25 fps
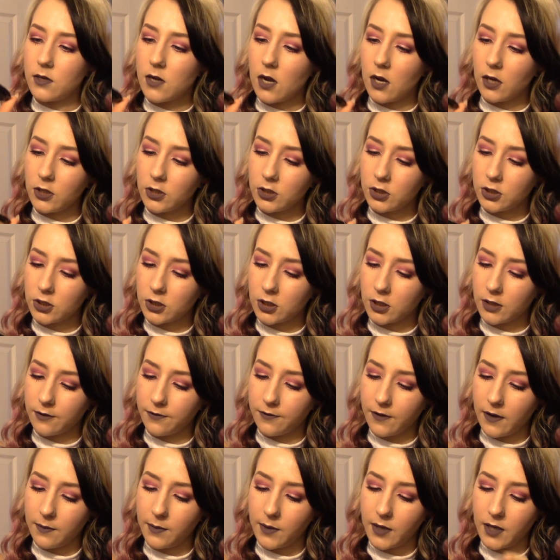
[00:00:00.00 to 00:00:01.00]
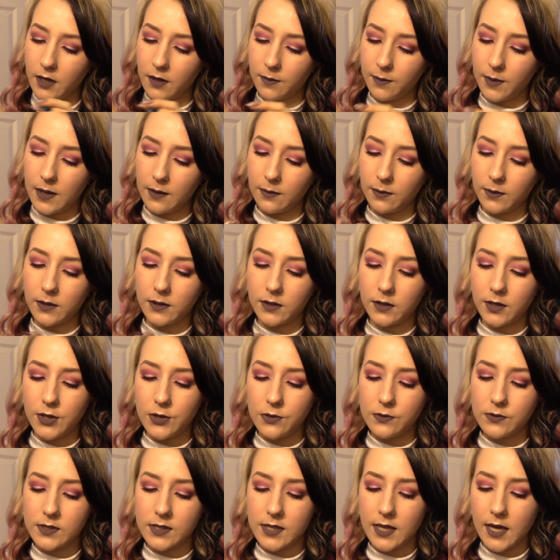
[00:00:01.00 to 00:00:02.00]
not sure if I'm going to be able to
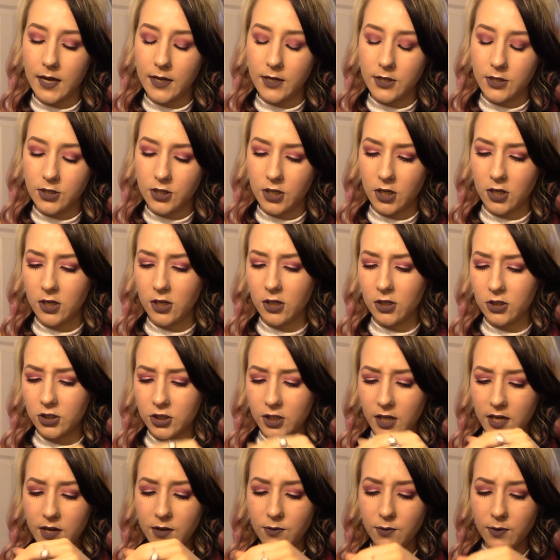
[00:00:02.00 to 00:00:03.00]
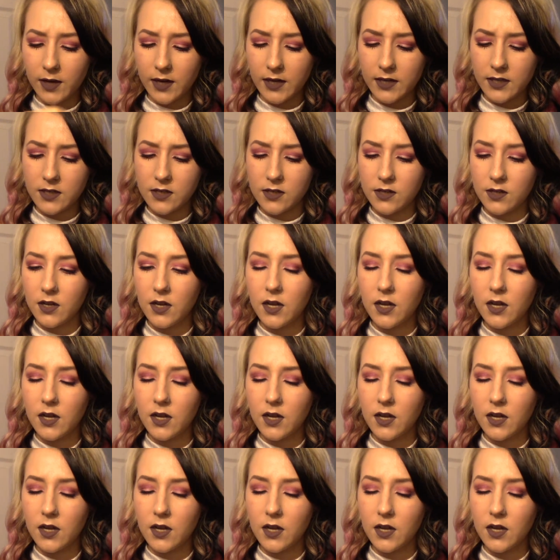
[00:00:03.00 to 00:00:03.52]
use that darker shade when I